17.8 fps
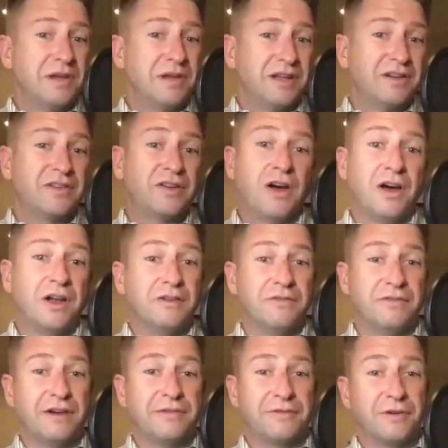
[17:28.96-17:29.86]
ton
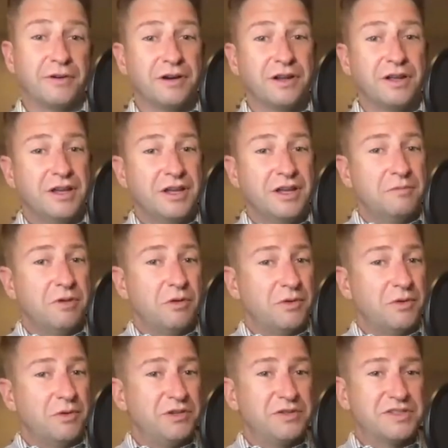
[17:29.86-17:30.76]
of effort, but
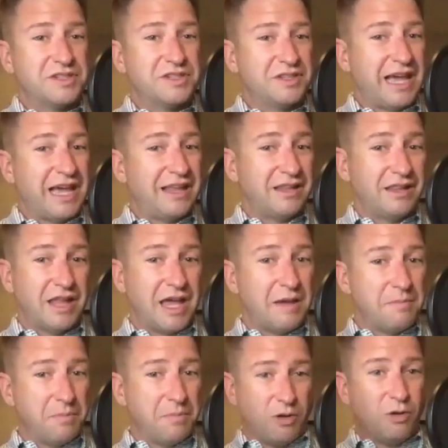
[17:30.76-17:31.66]
when you see that
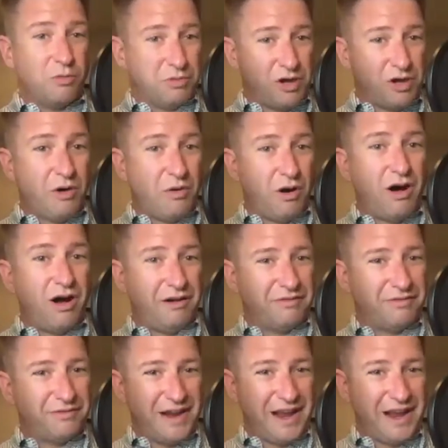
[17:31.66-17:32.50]
light bulb go off